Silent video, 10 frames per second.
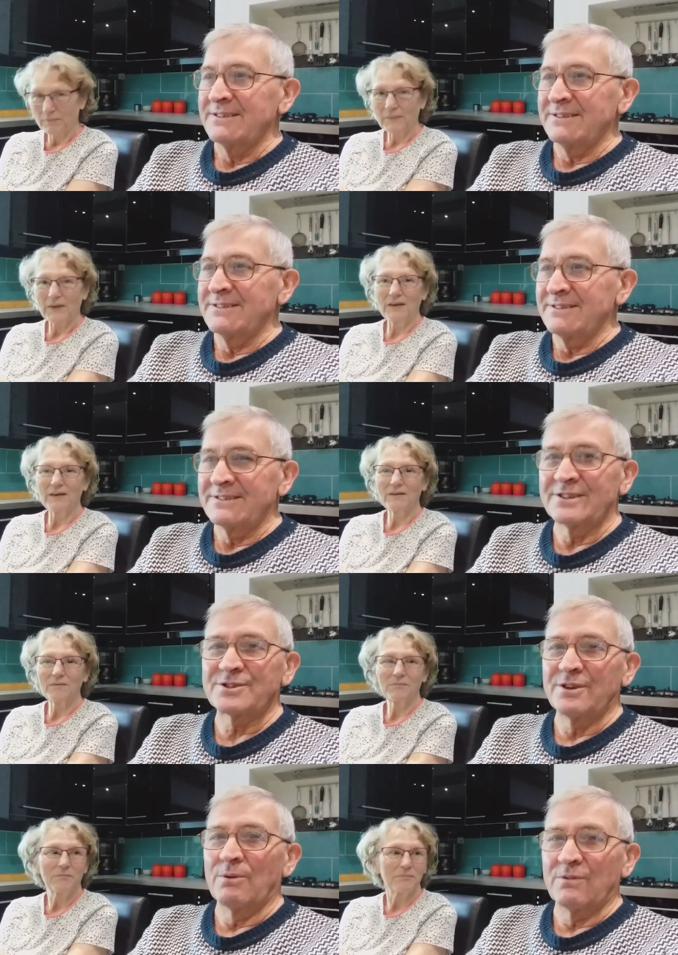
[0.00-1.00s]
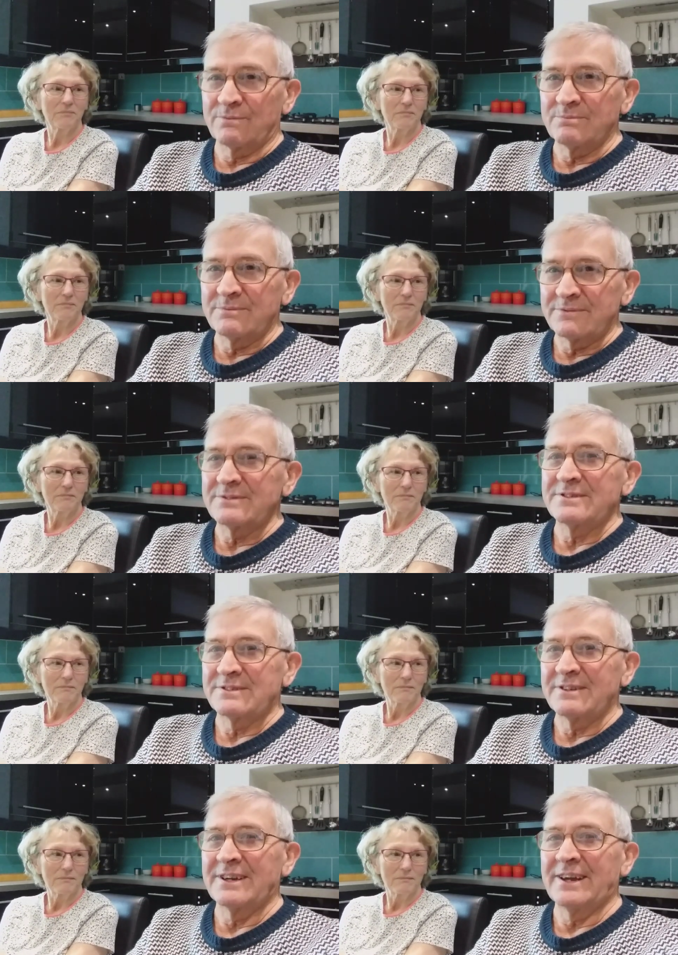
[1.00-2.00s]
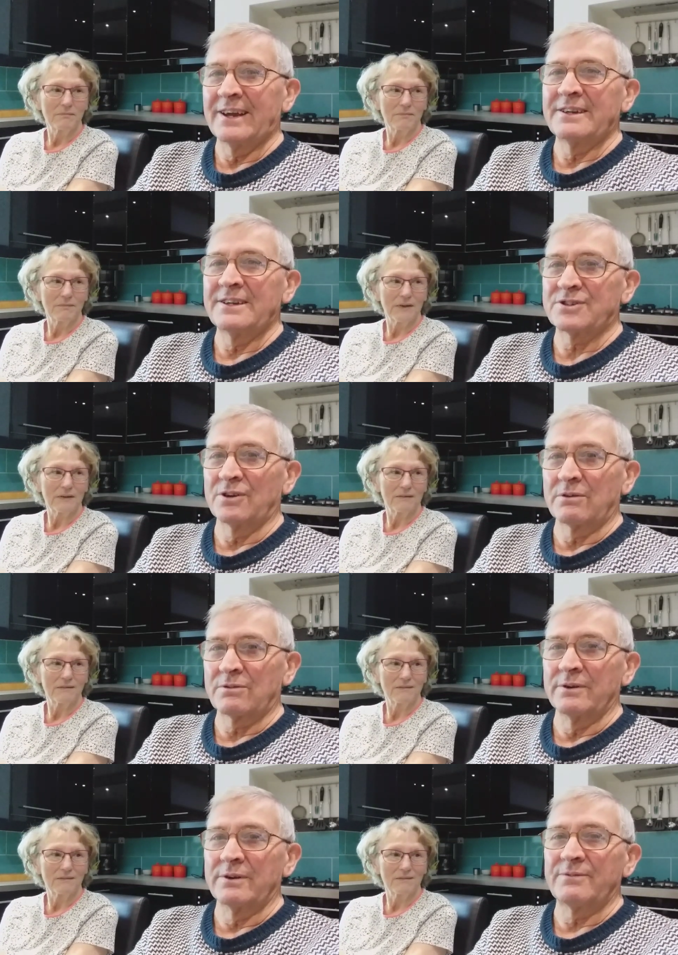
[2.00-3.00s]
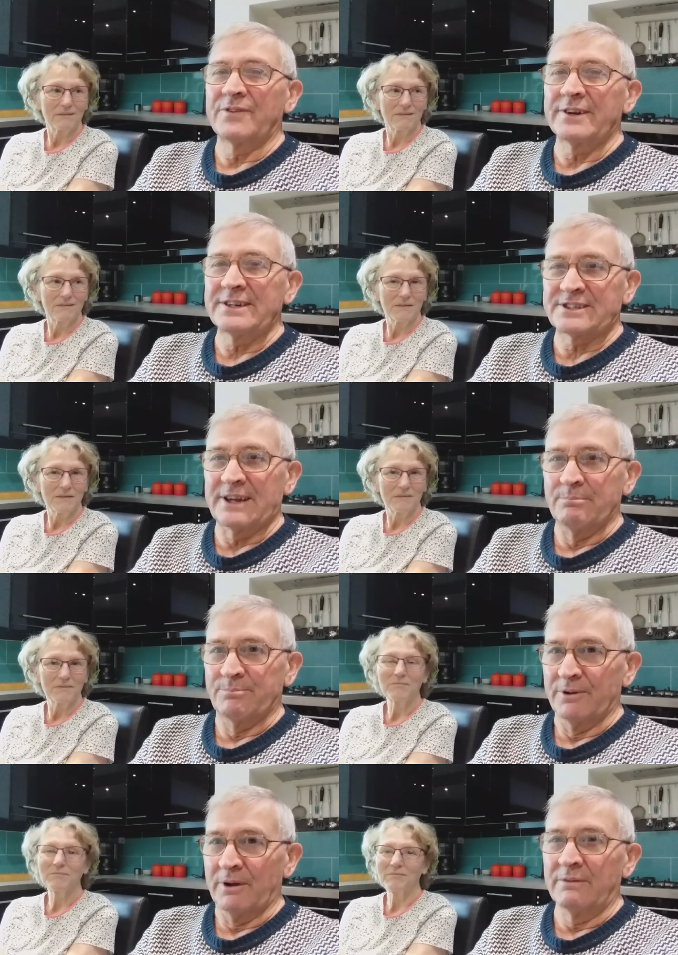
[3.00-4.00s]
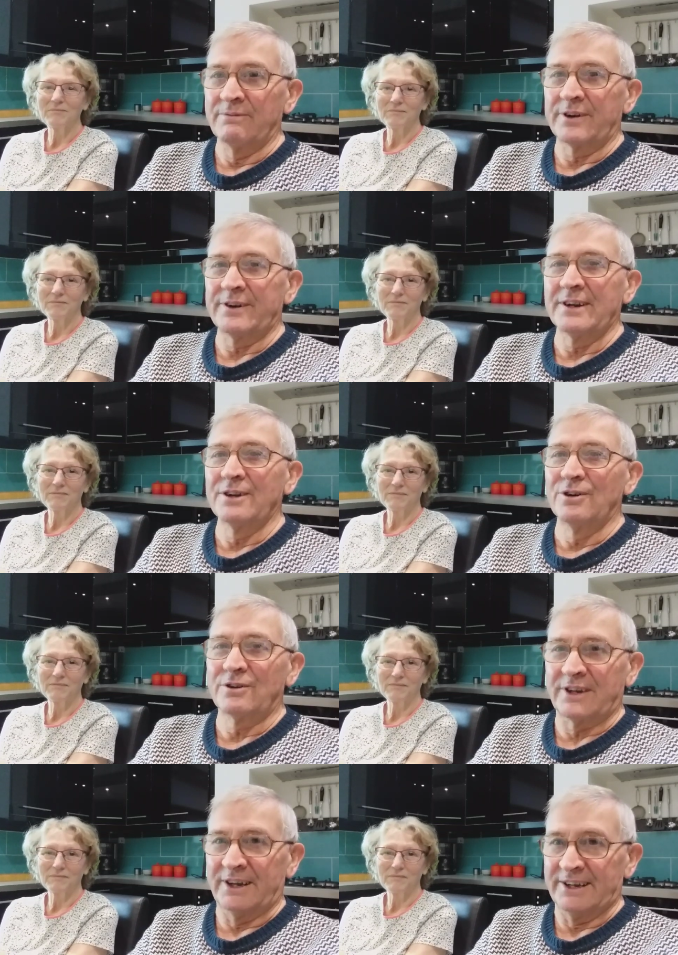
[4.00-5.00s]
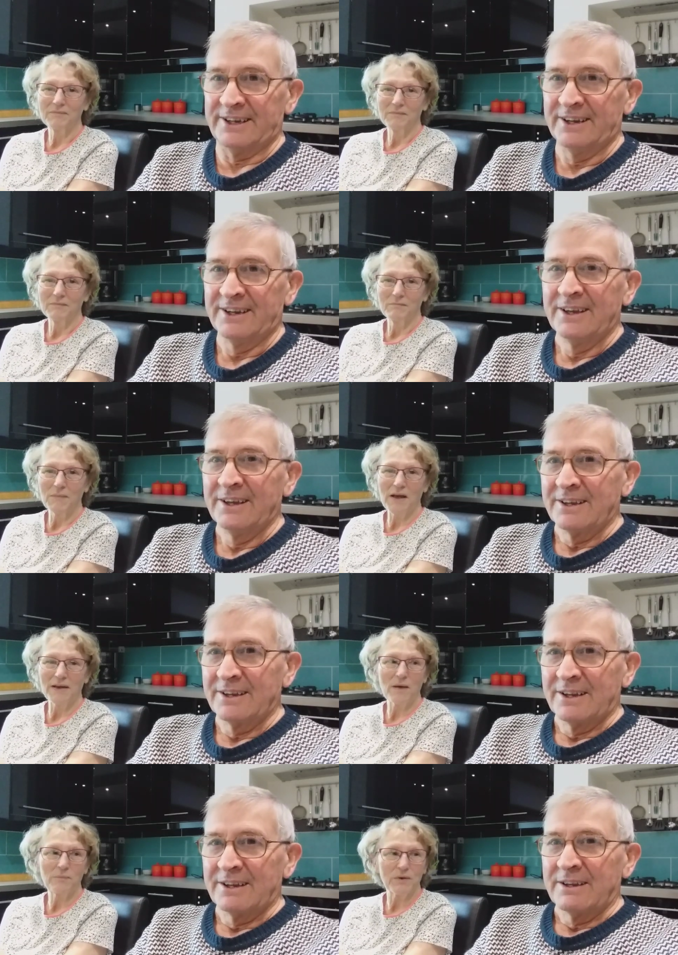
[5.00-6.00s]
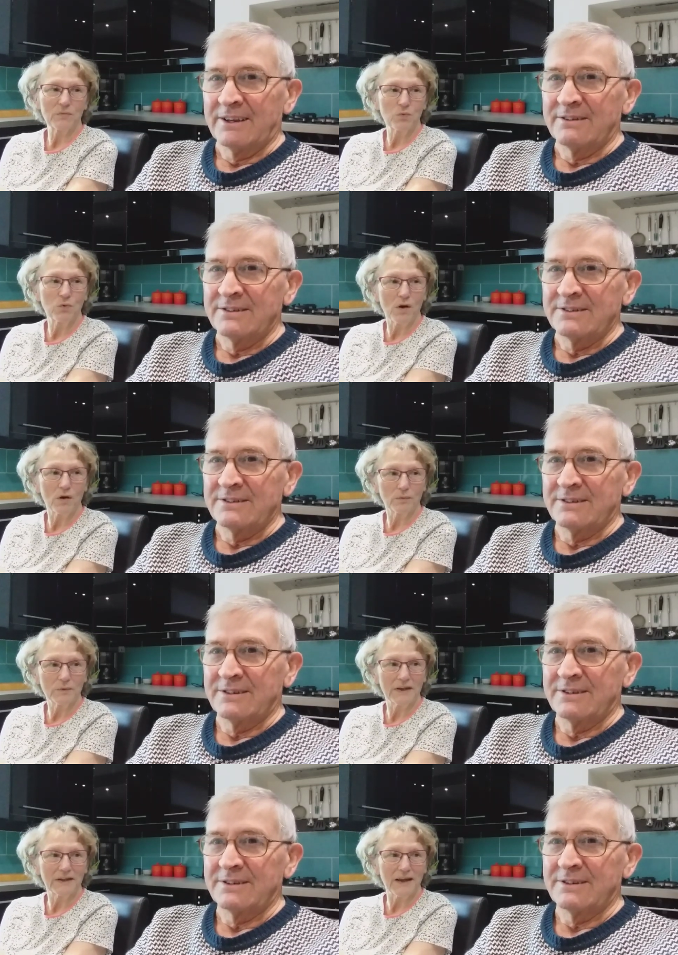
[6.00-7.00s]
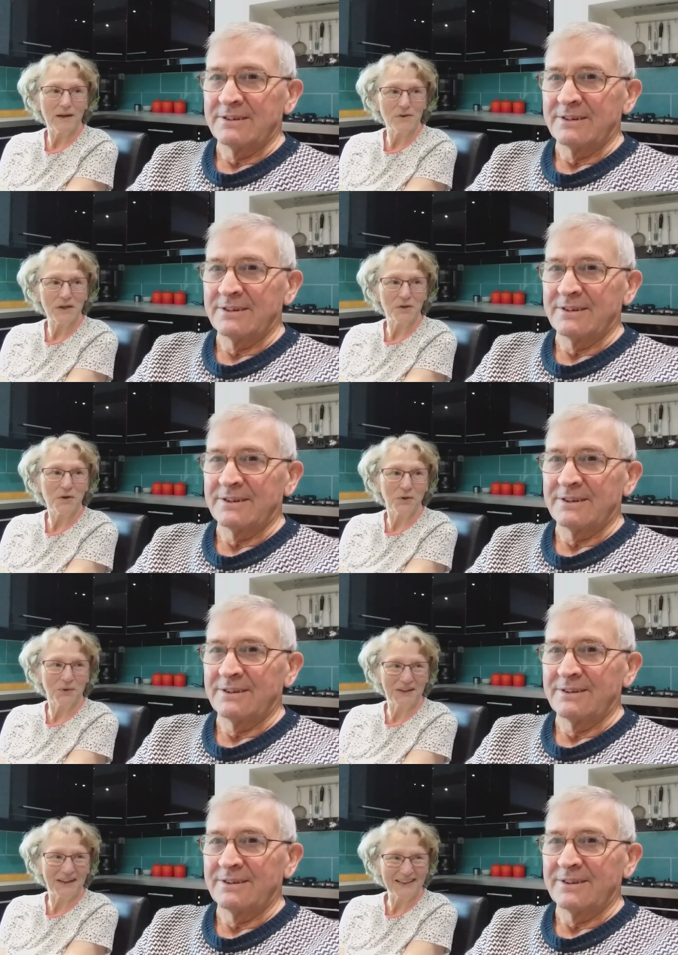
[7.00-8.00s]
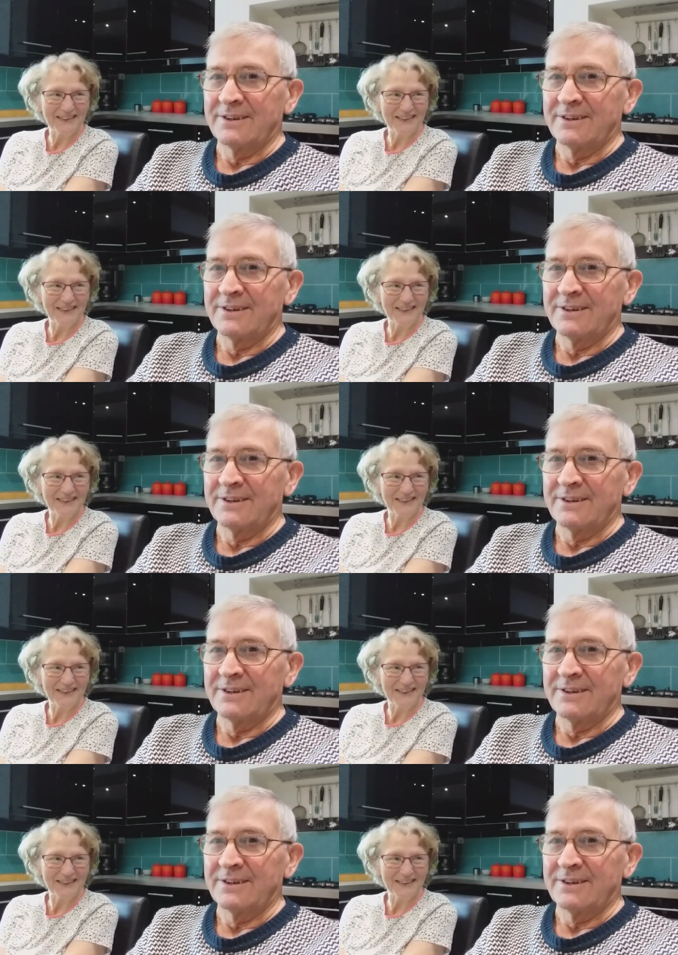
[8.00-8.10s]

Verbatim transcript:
Speaker 1: yeah. there's not, it, it's all gonna, very simple and very low key.
Speaker 2: My epic walk didn't get recorded.